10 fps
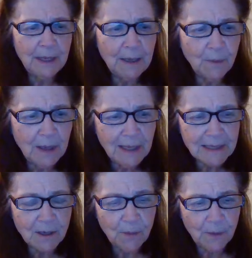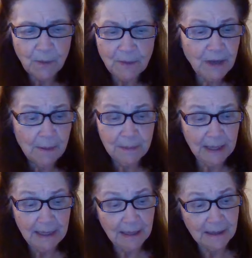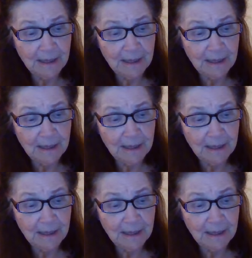Anyway, let's go on. I've got plenty to